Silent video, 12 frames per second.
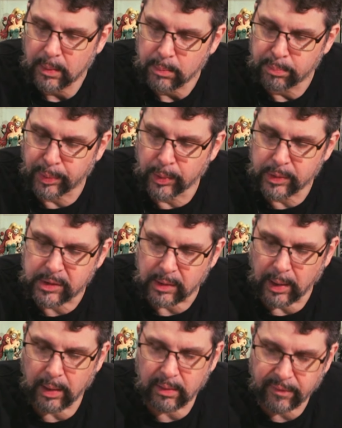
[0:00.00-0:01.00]
boots
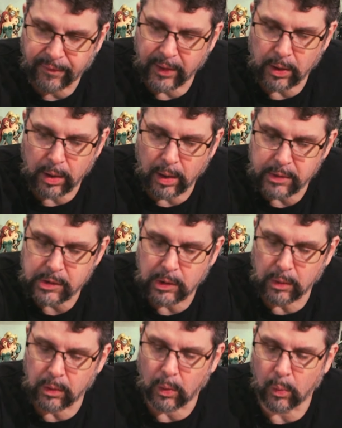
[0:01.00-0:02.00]
and finger guns
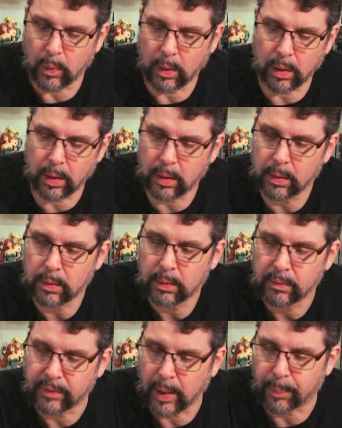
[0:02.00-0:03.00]
galore. Very